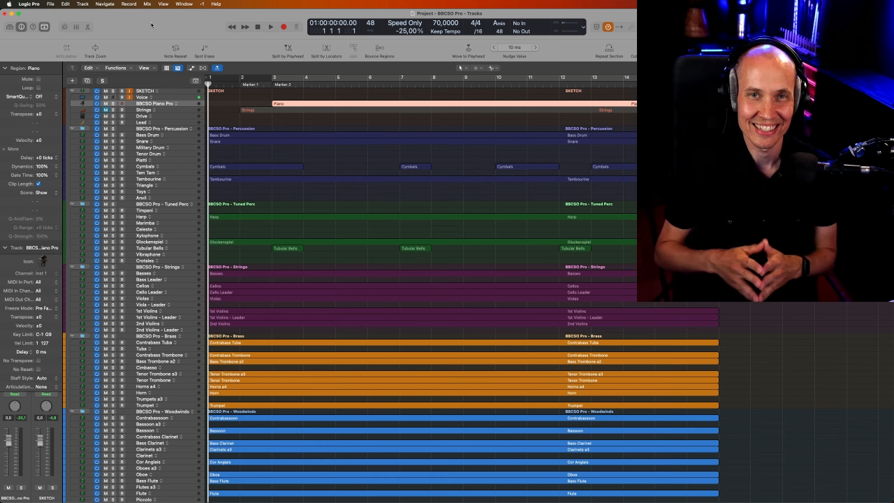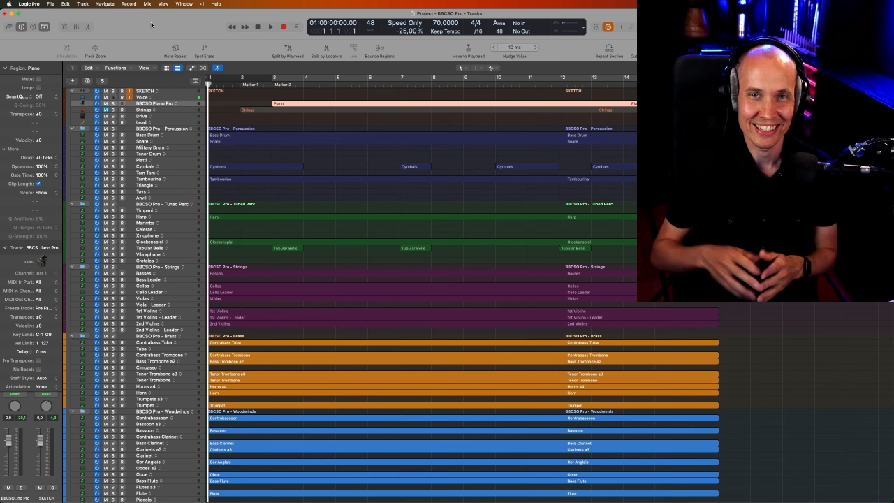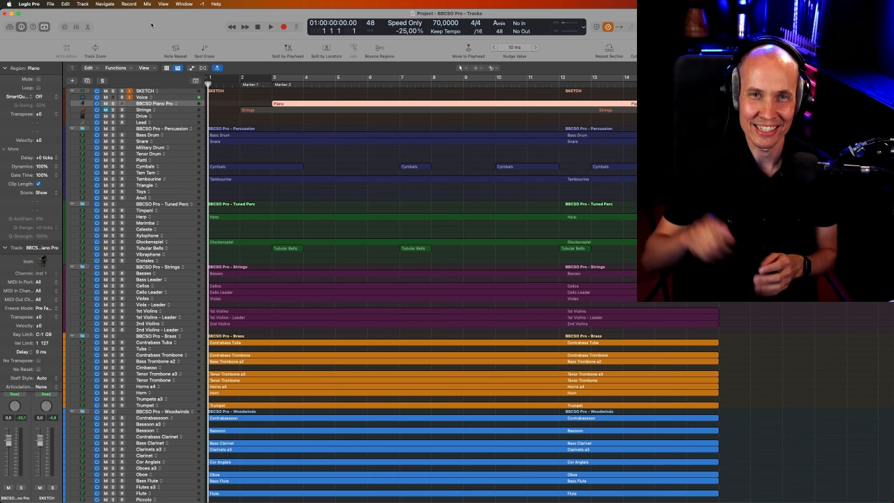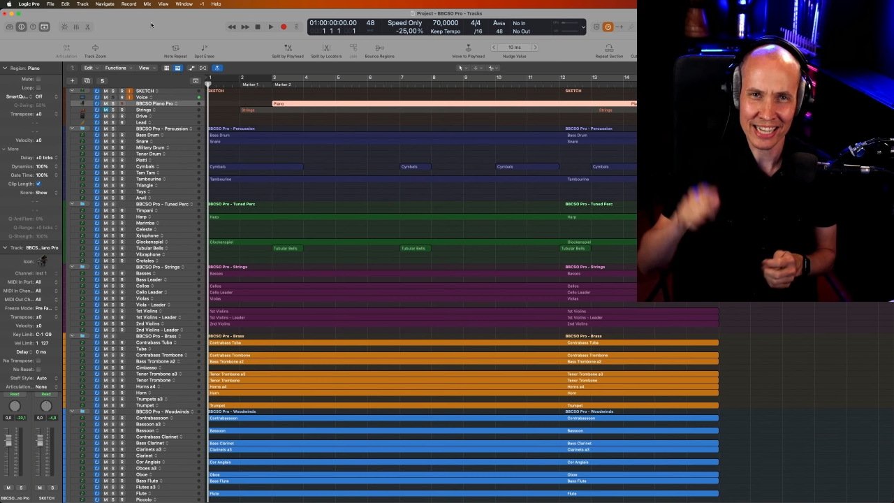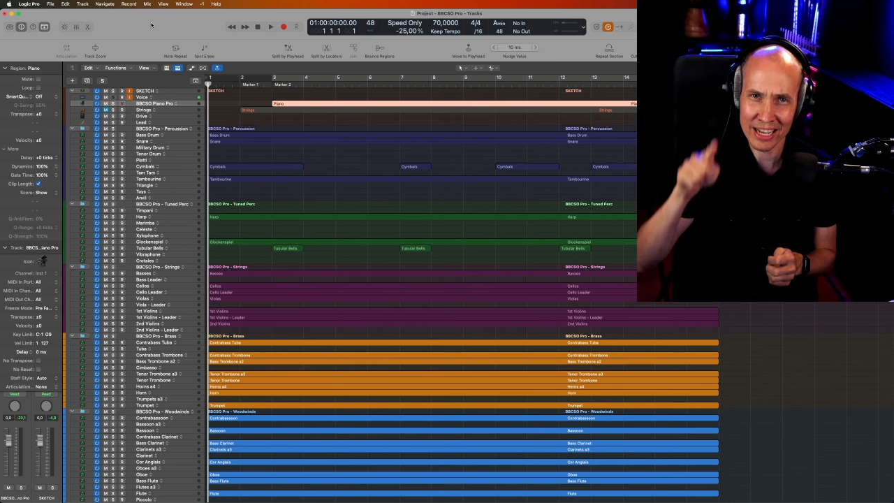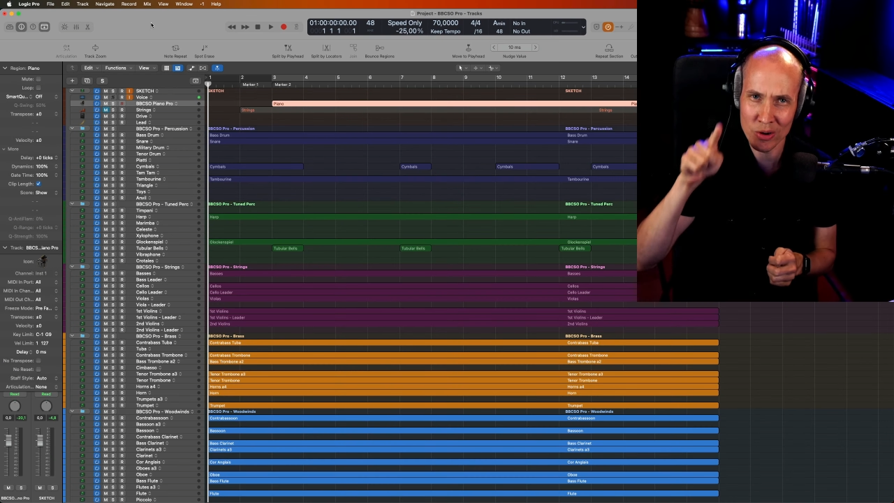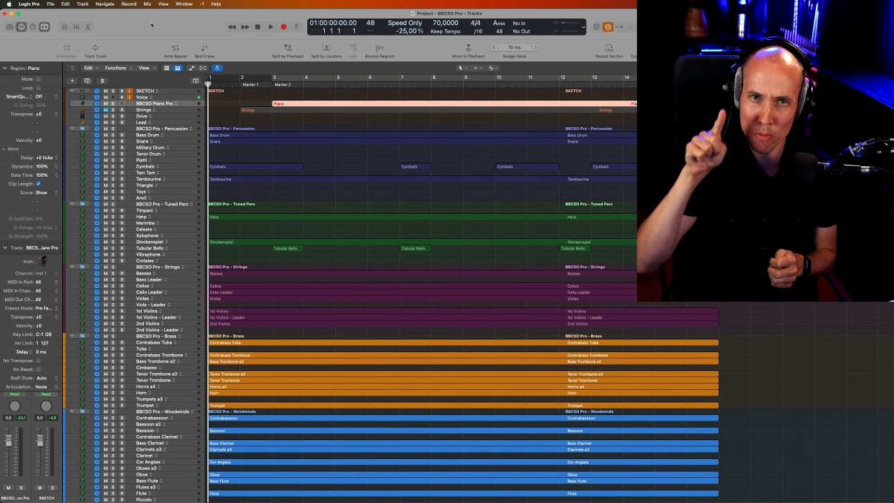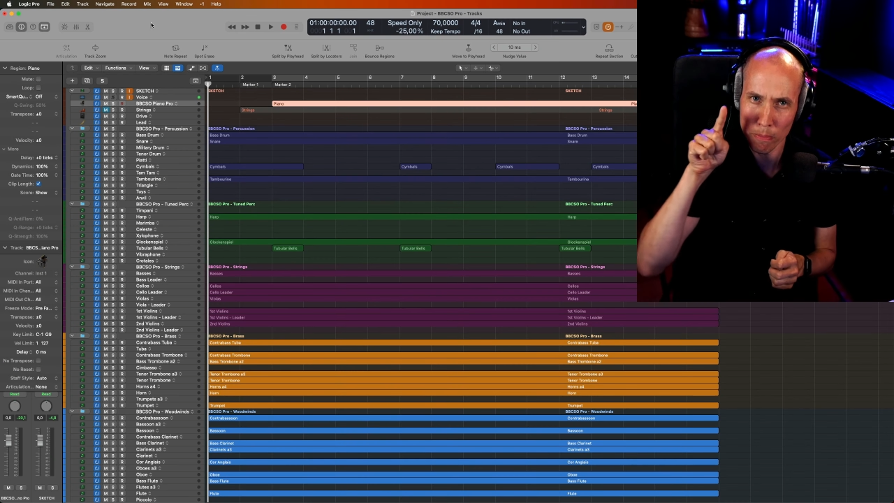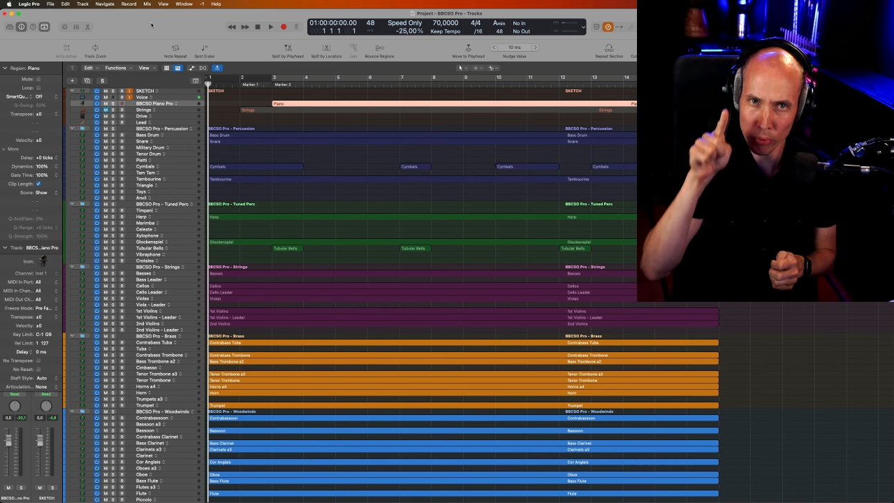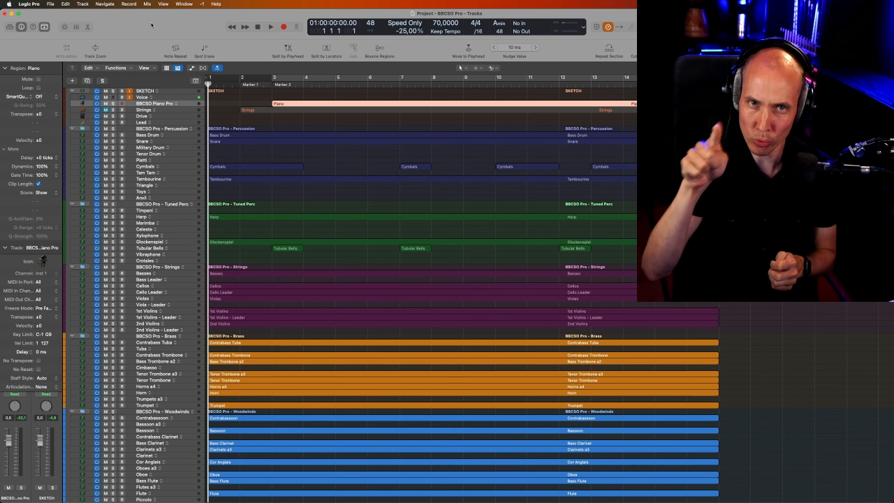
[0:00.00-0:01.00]
Now
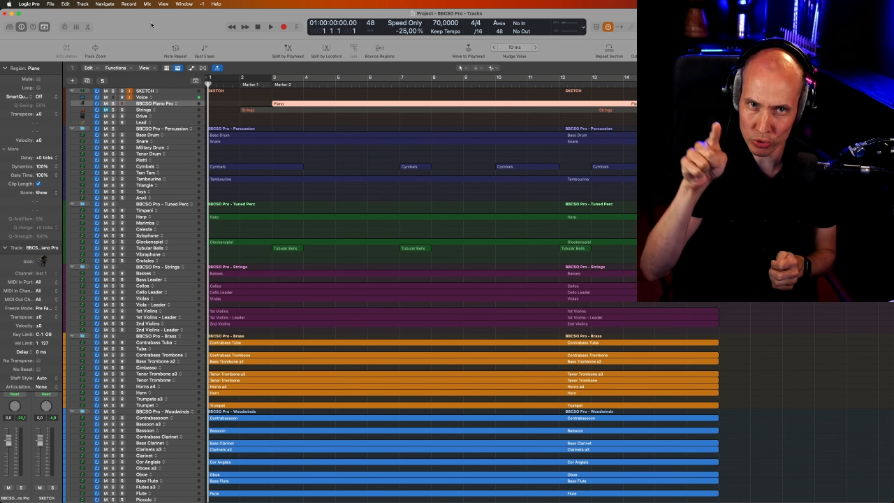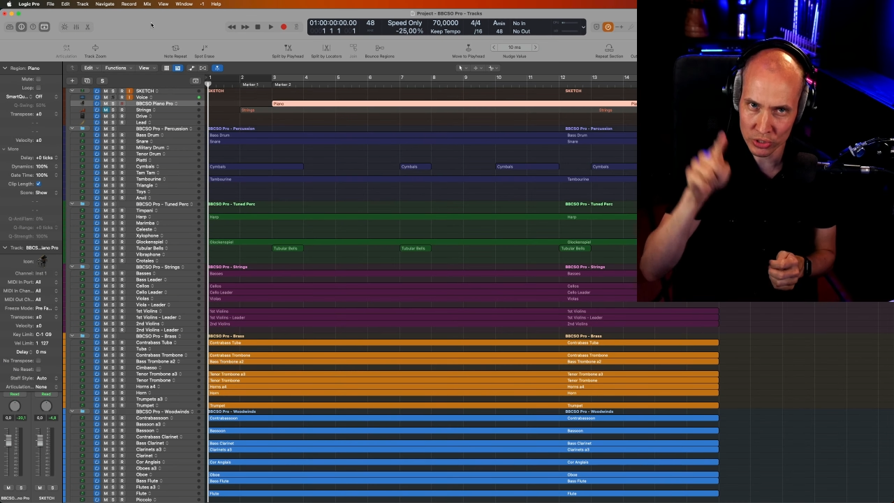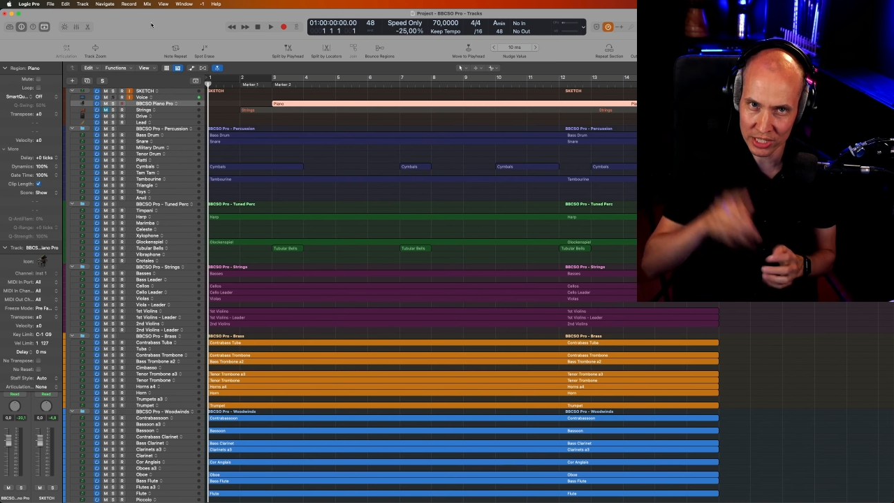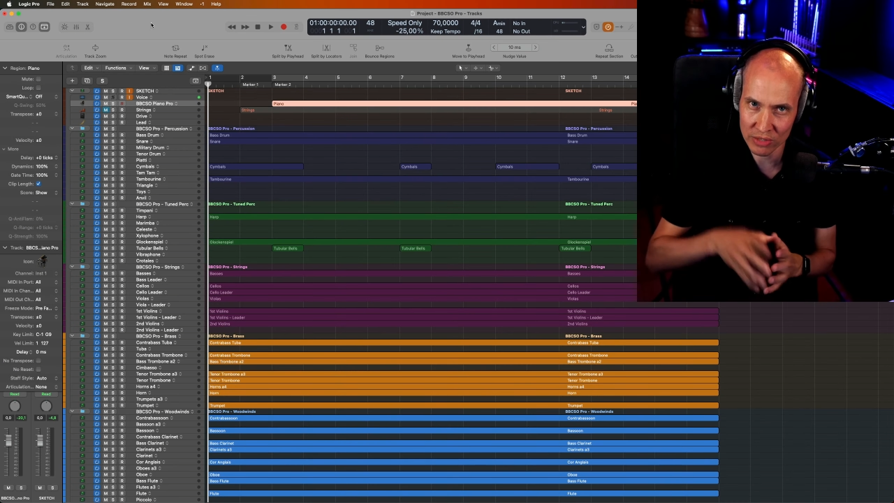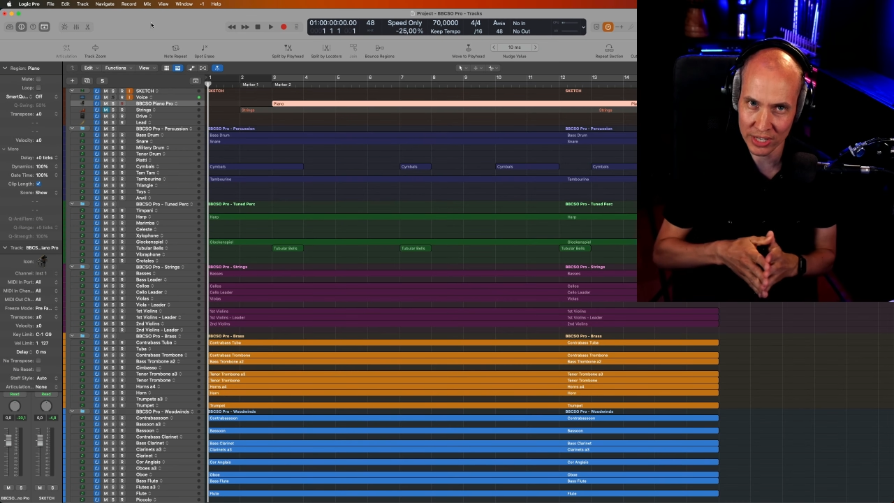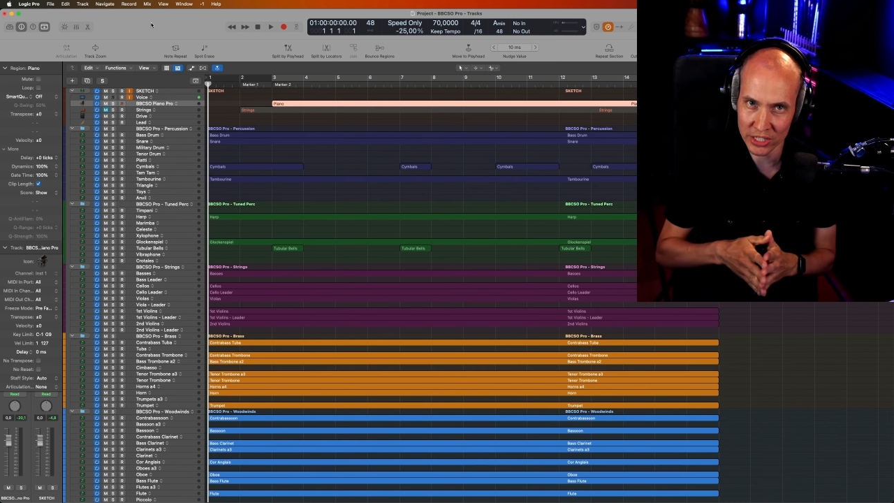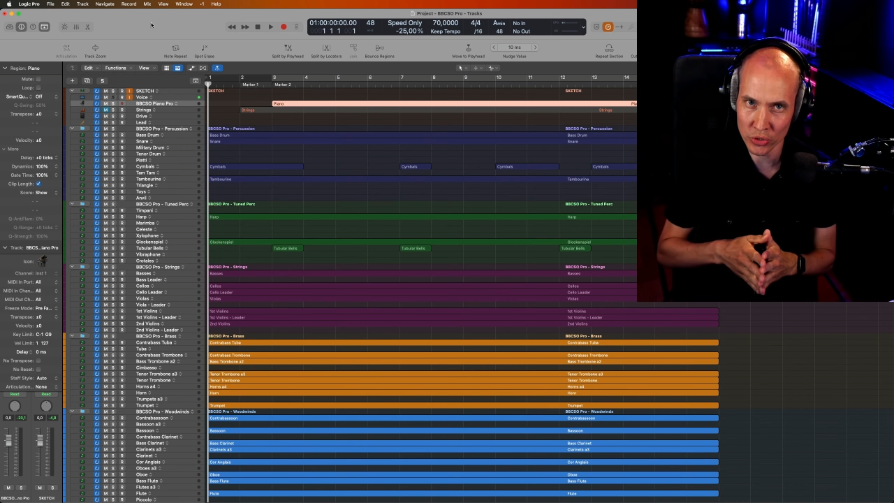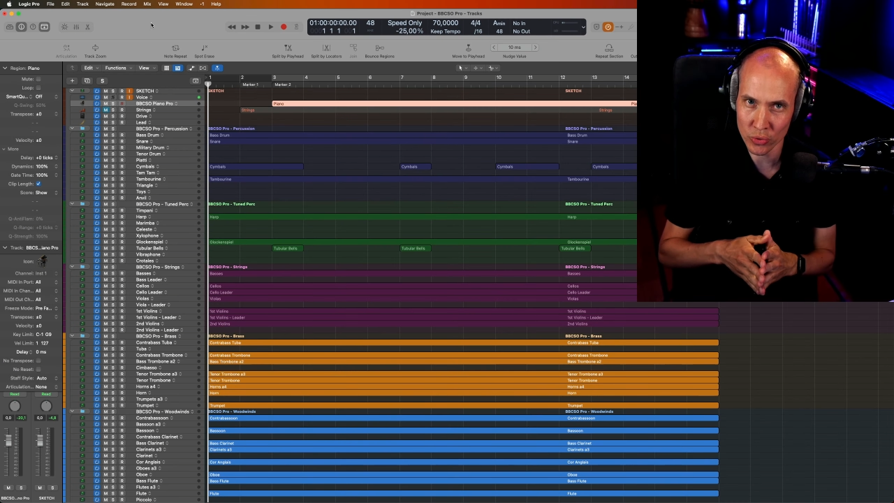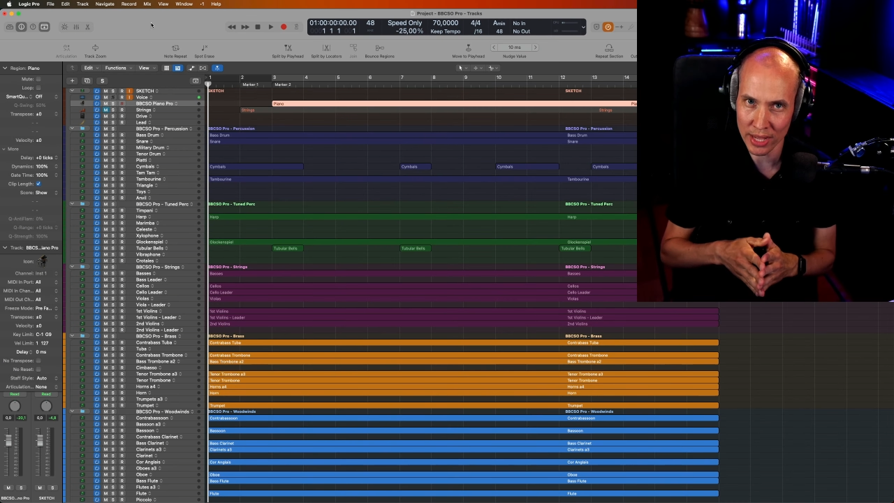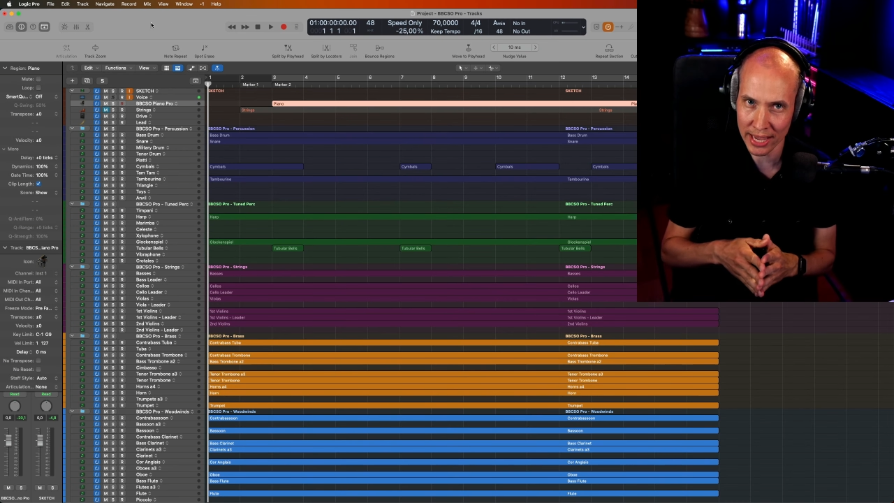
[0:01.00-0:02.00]
pause this
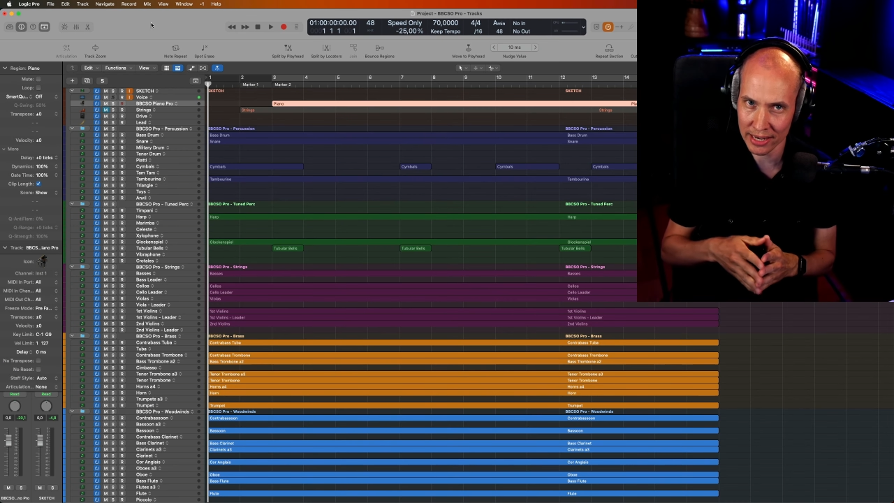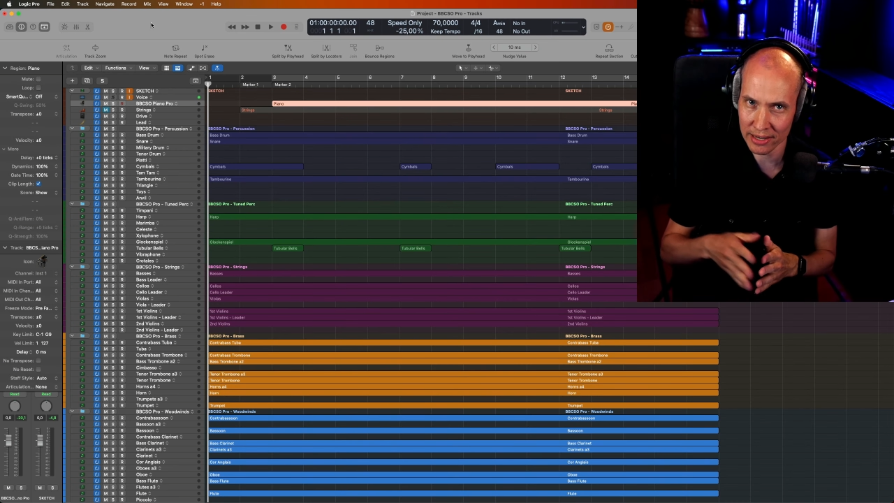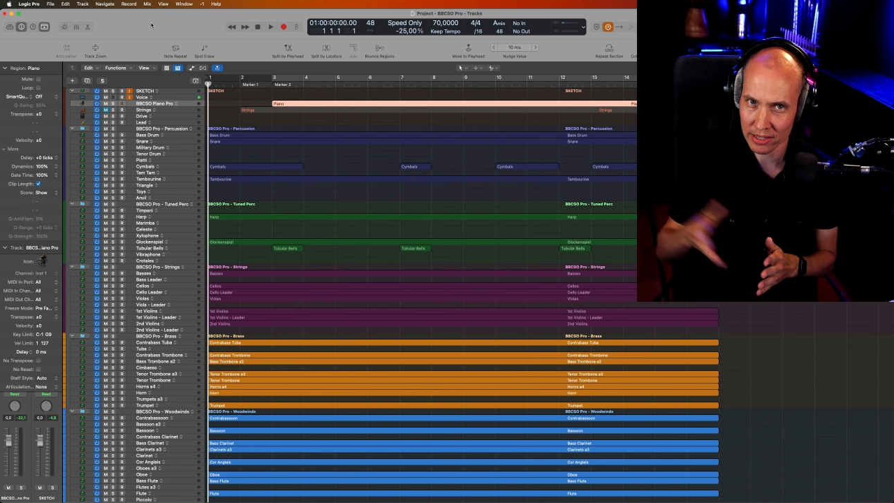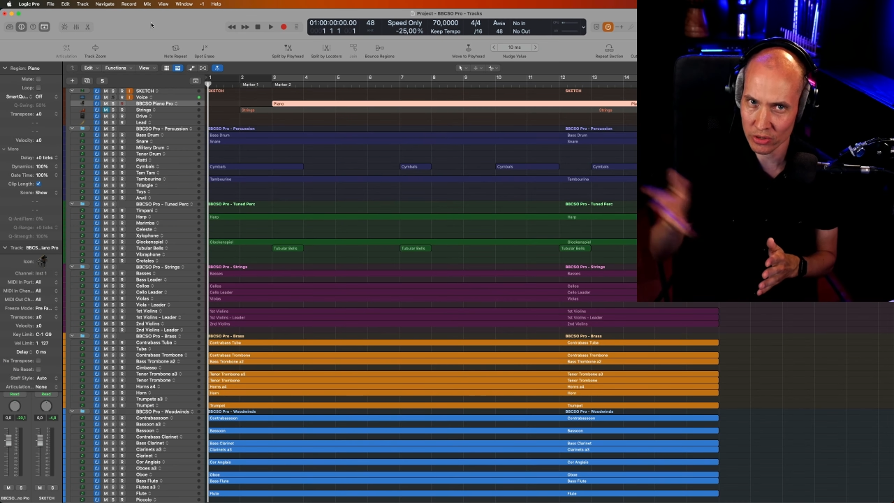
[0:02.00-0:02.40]
video and